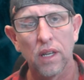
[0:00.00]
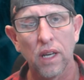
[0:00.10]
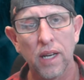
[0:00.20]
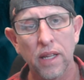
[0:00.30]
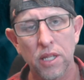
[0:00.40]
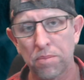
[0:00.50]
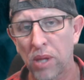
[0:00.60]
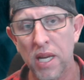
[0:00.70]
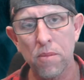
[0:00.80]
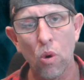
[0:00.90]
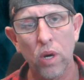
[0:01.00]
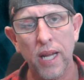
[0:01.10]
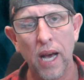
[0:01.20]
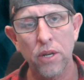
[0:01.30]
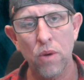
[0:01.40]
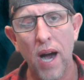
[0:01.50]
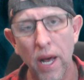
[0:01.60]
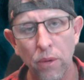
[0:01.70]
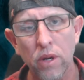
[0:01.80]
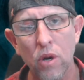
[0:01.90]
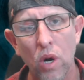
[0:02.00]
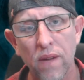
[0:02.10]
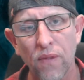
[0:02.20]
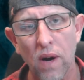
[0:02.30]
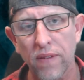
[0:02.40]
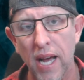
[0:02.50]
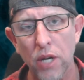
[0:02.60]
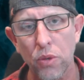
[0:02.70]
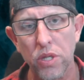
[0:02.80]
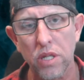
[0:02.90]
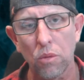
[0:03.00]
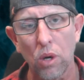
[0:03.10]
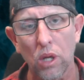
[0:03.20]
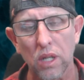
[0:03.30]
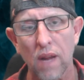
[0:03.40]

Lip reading: You know, there's plenty more to go to. 195 countries in the world.